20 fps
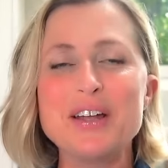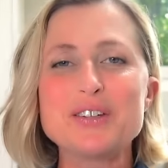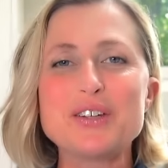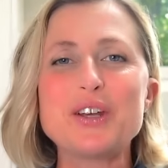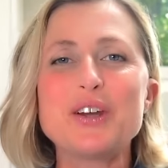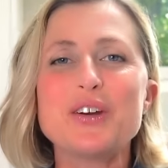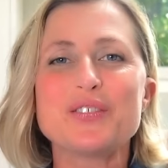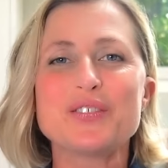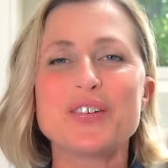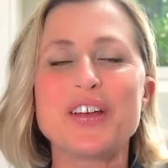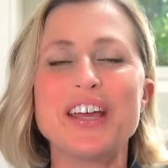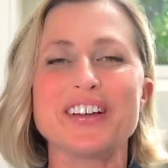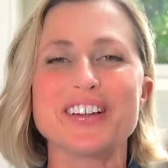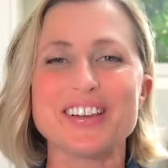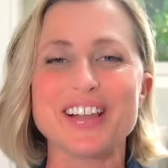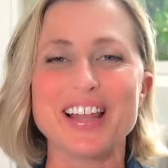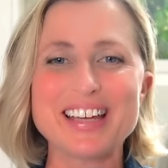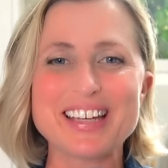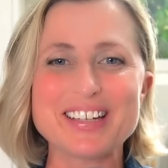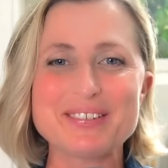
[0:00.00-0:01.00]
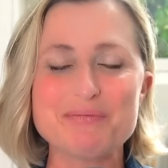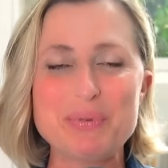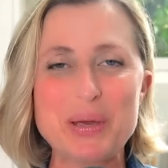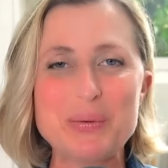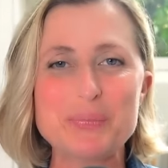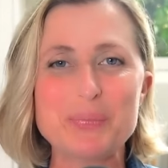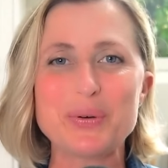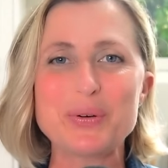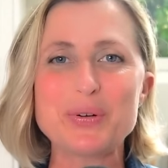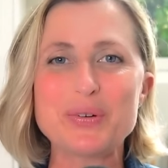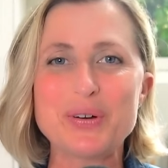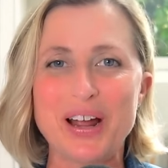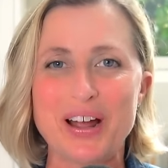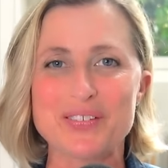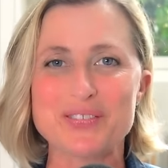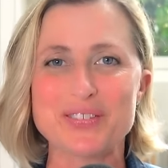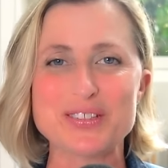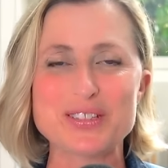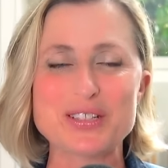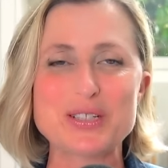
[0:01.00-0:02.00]
Do you feel like people who
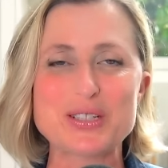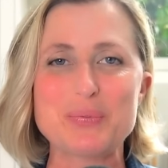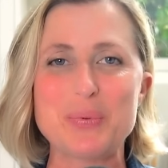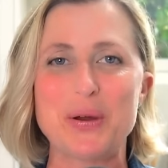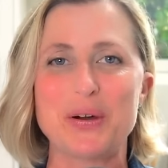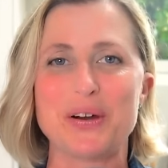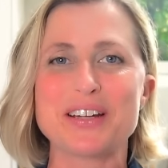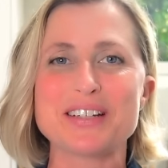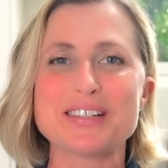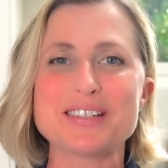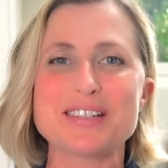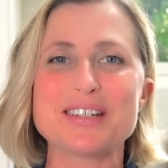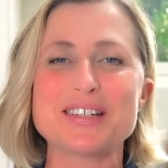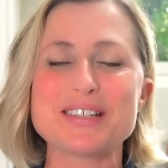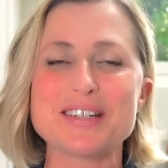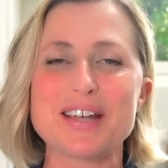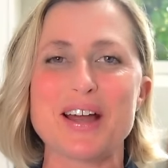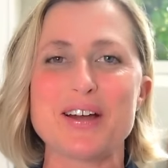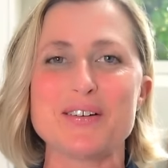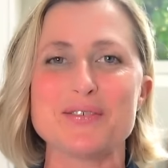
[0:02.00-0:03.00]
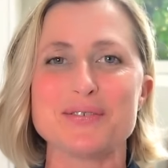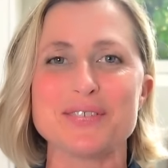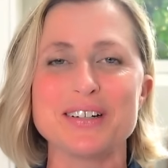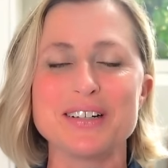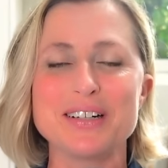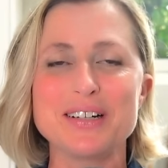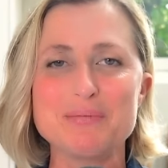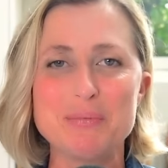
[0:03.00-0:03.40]
have those experiences have